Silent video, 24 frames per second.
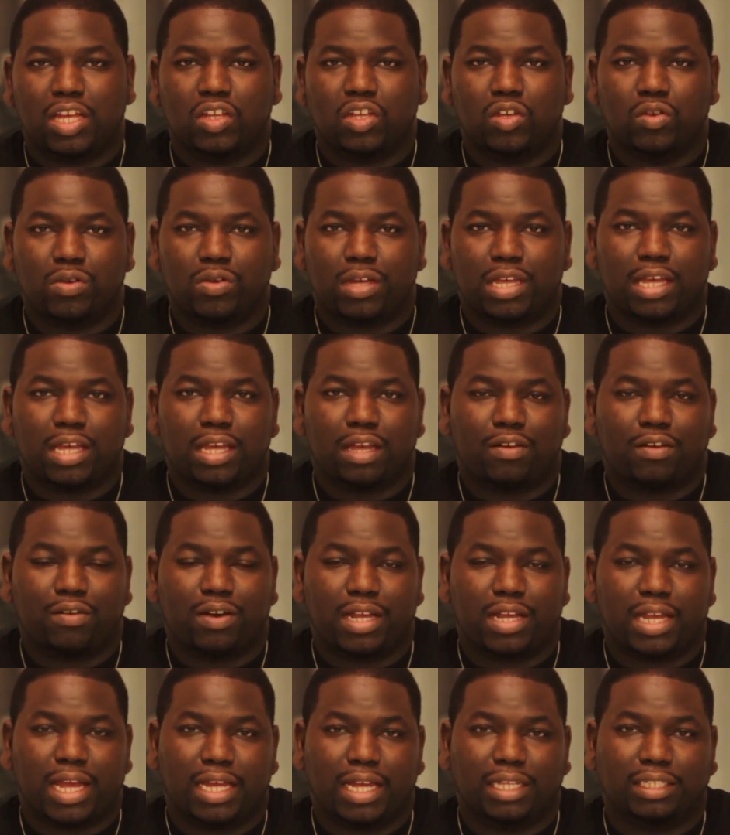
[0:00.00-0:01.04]
you can
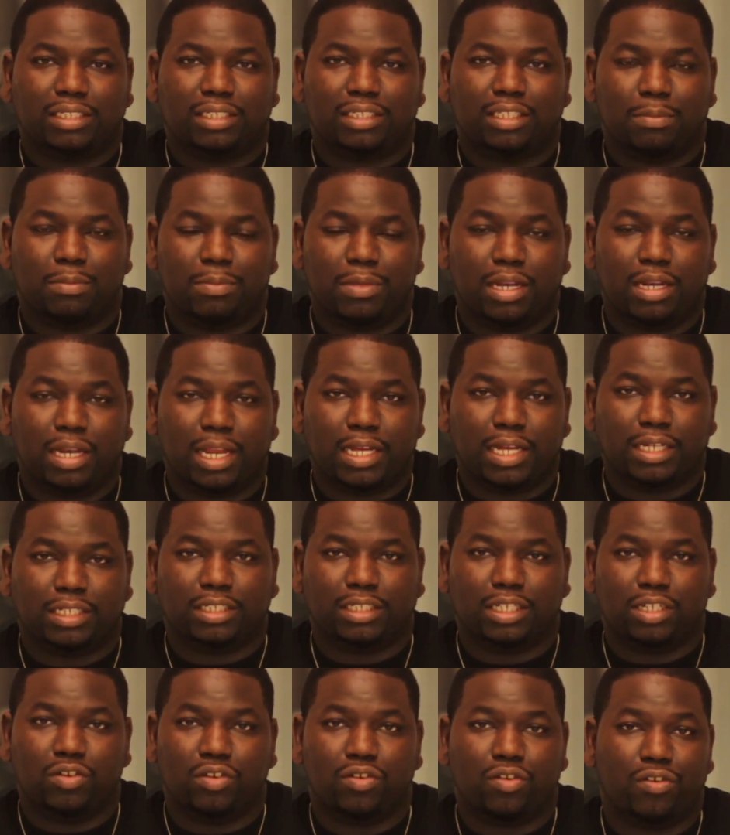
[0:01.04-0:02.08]
create
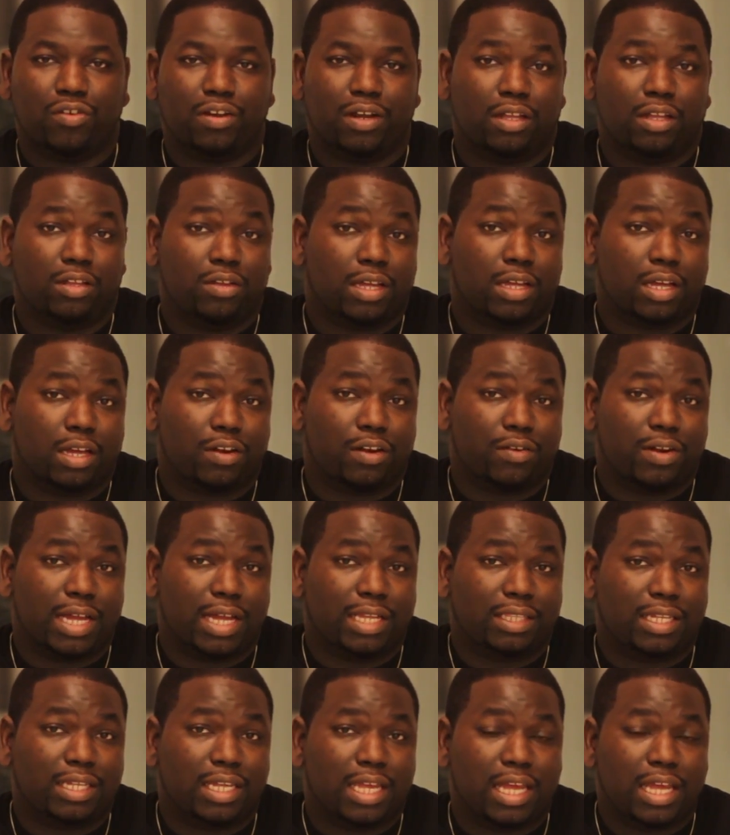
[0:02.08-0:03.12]
stimulation. You can
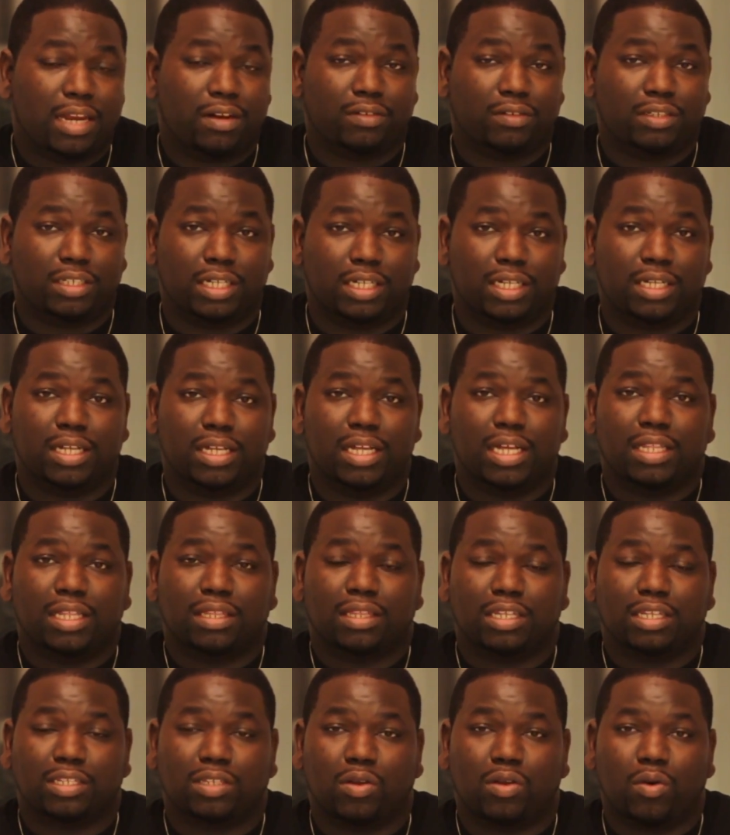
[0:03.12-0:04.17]
create the energy
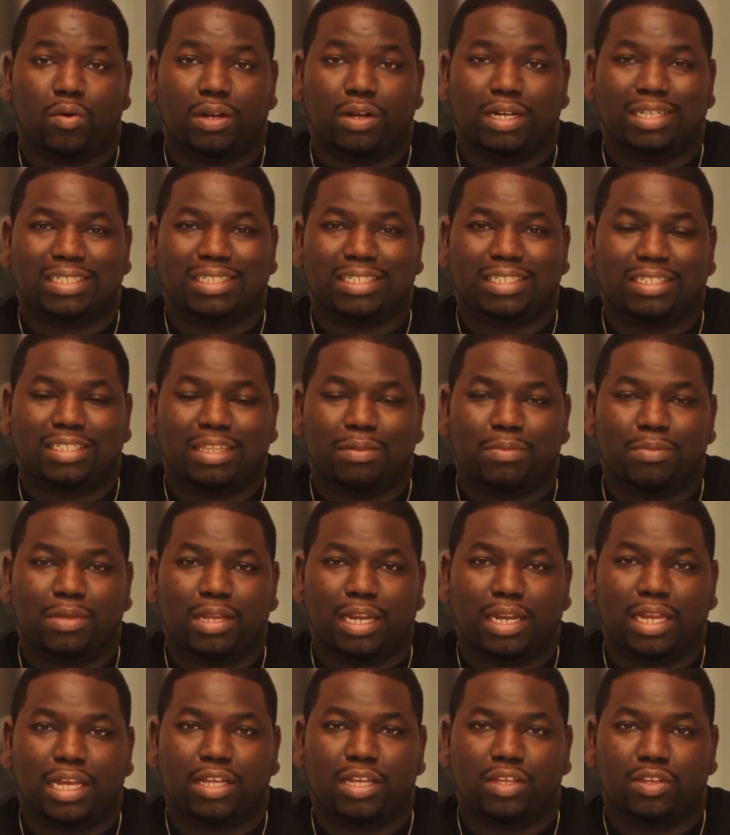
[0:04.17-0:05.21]
that's going to
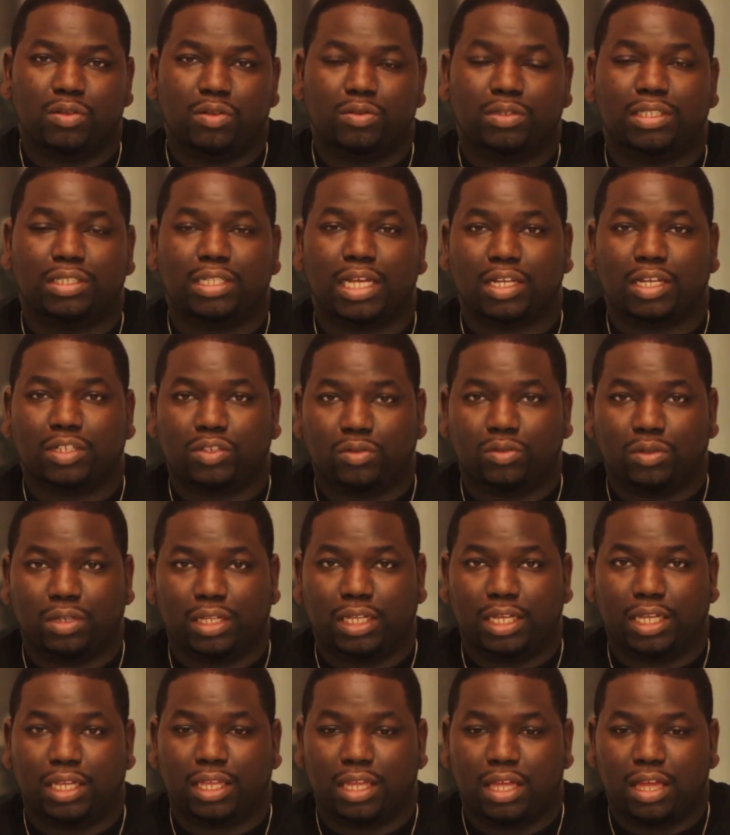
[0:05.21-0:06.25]
stimulate you
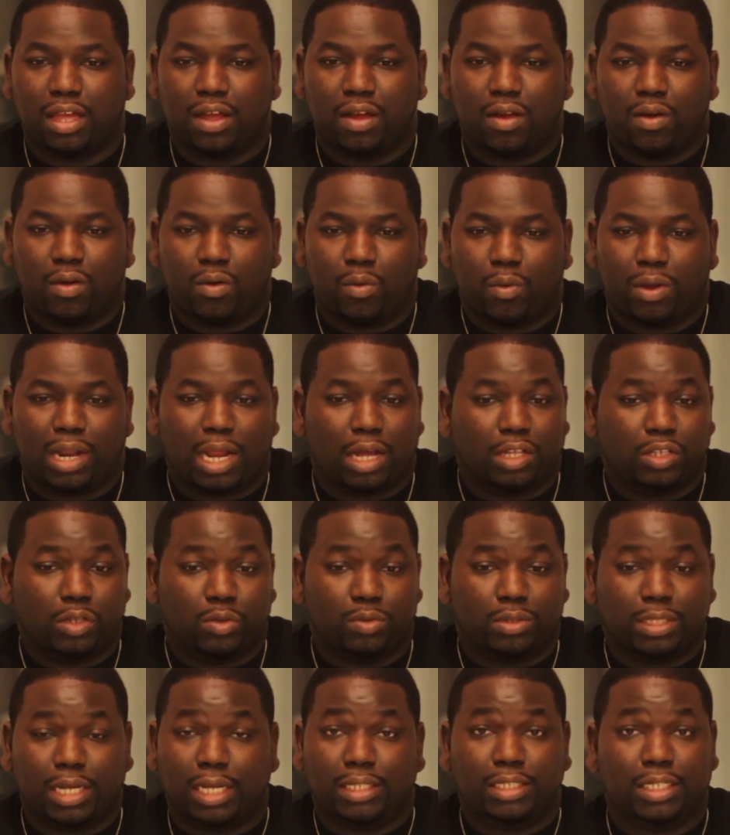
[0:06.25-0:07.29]
sexually without
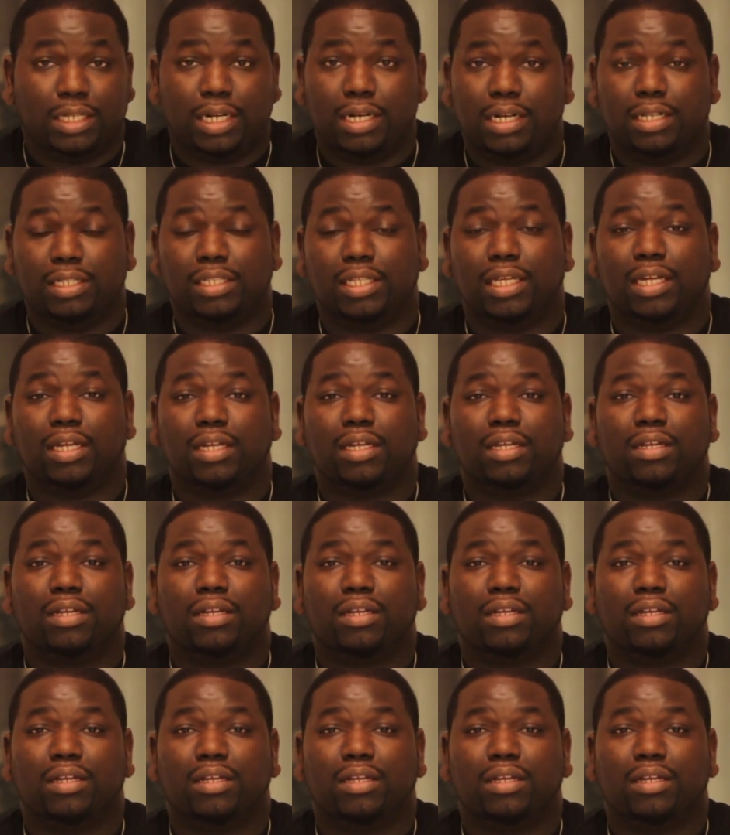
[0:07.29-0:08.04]
you touching anything.